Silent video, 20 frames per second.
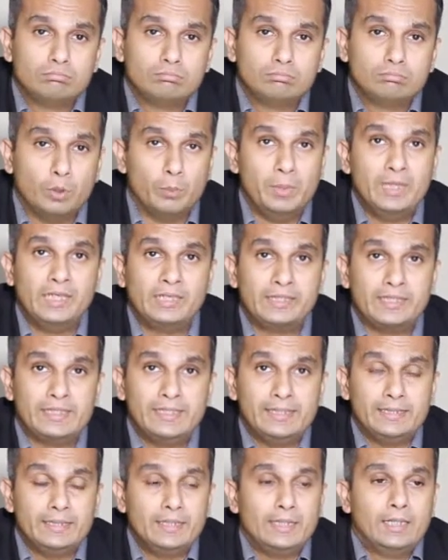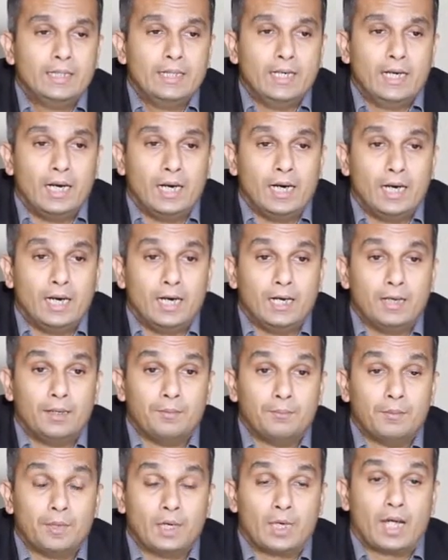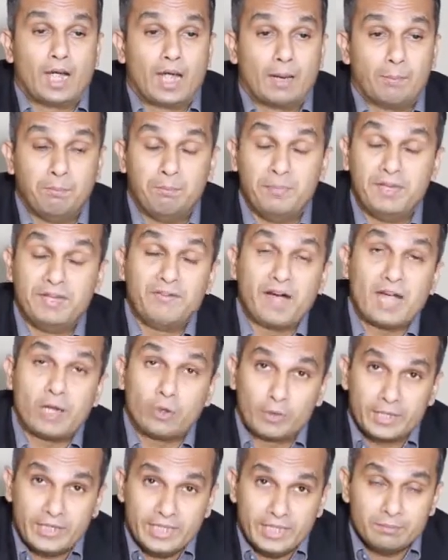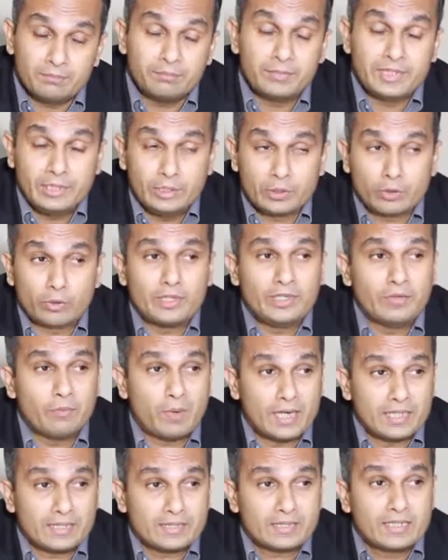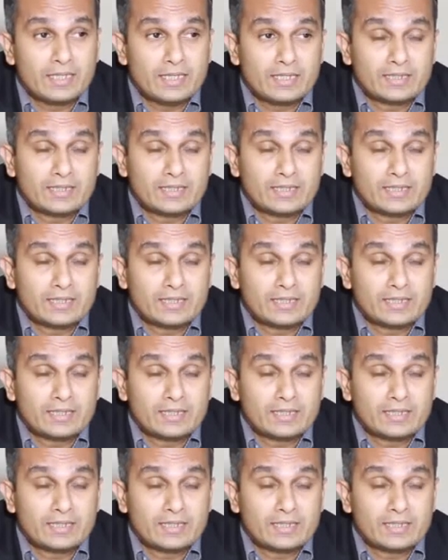mobility, uh, BYOD, bring your own device.